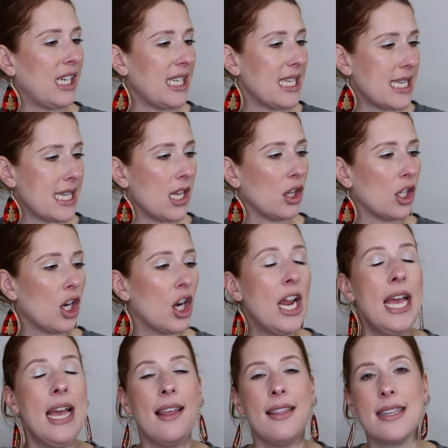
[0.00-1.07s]
Concealer.
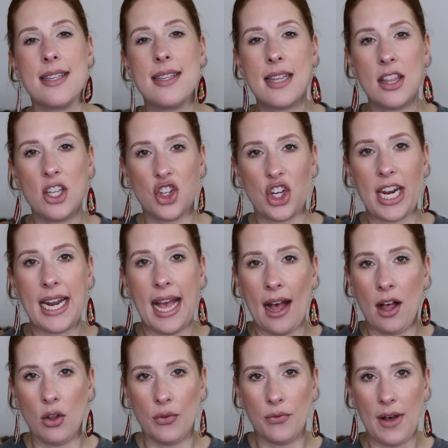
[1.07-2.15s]
This is in the shade
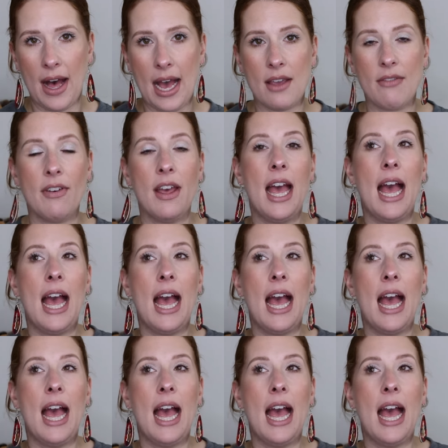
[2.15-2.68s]
L5.